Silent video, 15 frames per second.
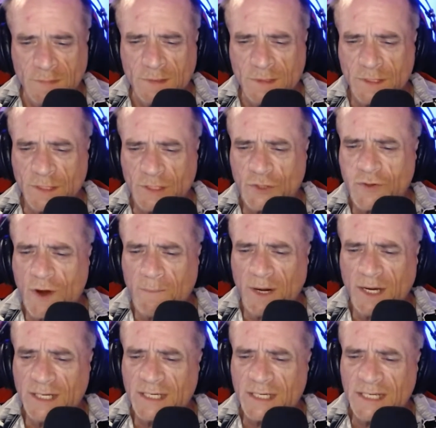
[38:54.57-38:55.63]
The trouble
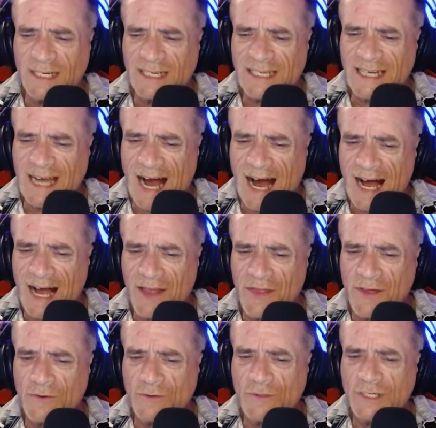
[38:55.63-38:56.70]
is this, Ka,
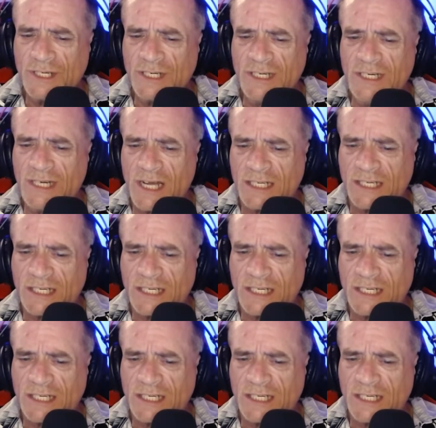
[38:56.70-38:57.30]
those nut